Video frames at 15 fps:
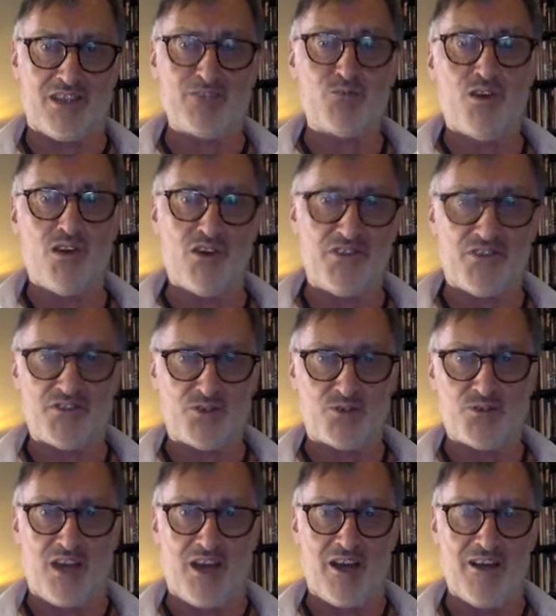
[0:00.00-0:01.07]
I'd rather
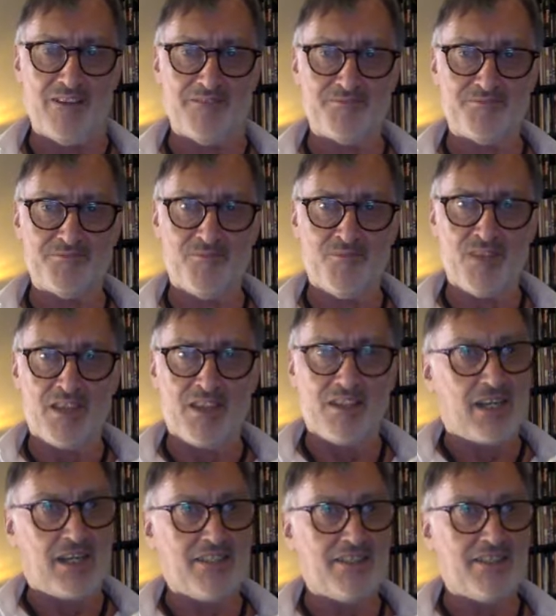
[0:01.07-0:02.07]
do that mm-hmm.